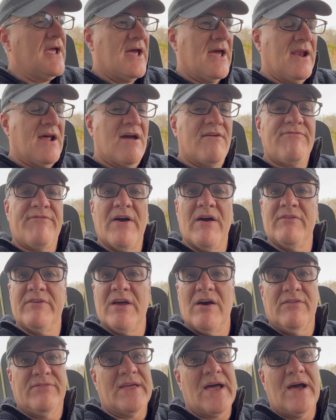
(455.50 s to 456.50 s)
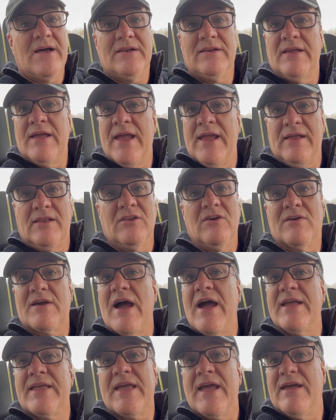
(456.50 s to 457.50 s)
And I found out that, hey, look,
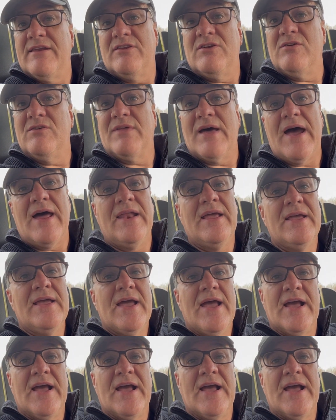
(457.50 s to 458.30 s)
I can't do that.